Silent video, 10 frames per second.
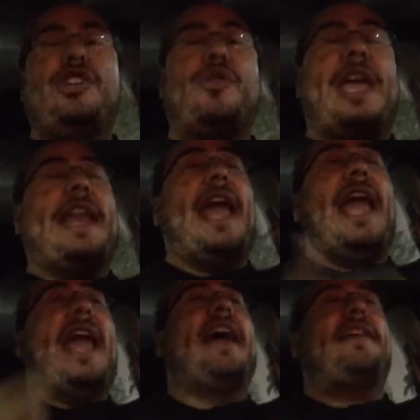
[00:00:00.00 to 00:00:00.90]
you can
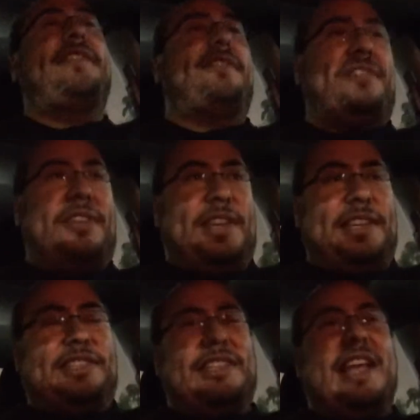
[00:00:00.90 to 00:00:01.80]
add other
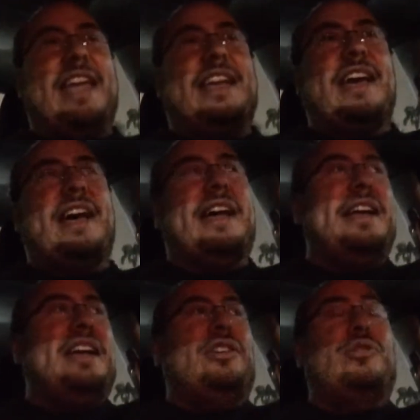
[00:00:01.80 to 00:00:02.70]
things like
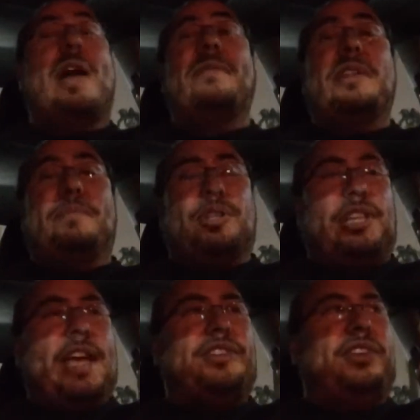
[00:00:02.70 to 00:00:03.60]
traveling
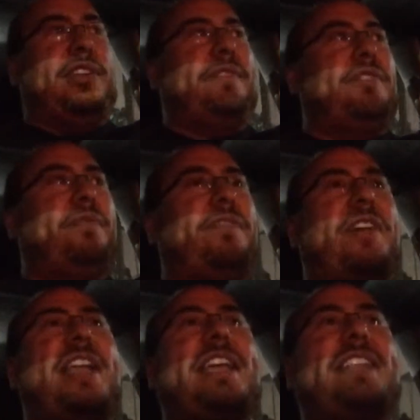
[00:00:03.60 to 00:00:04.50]
protection. If your
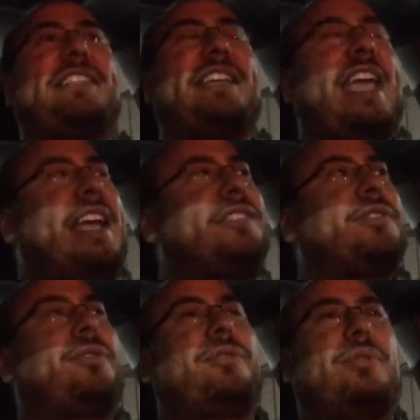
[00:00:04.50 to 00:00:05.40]
flight gets
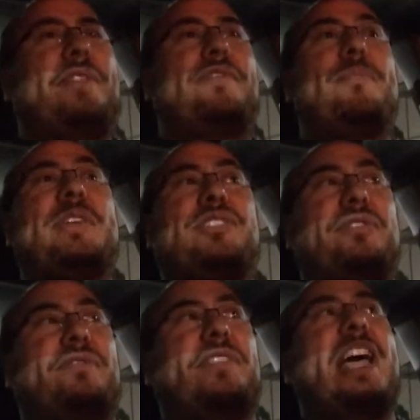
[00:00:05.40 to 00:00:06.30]
canceled or if you miss
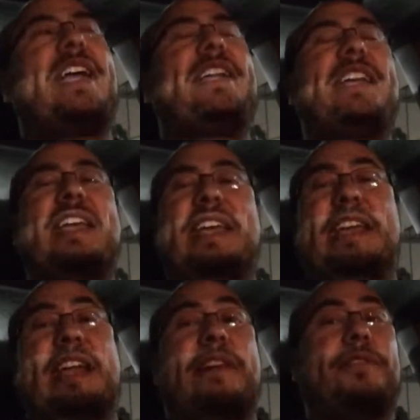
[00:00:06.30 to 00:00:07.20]
your flight,
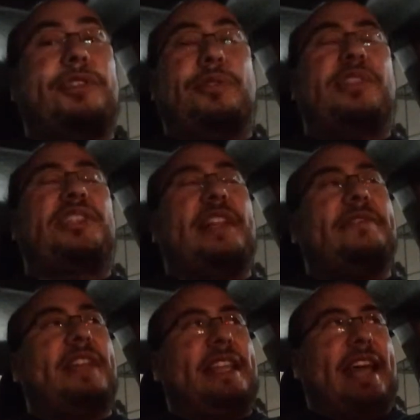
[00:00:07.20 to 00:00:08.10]
it covers you and
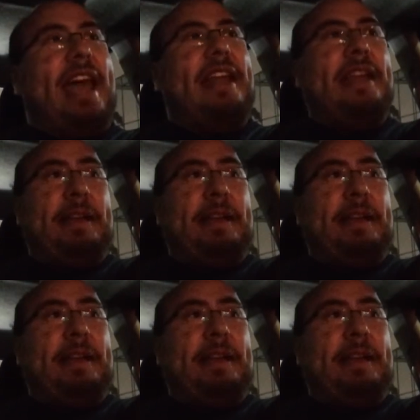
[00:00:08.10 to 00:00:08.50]
stuff like that.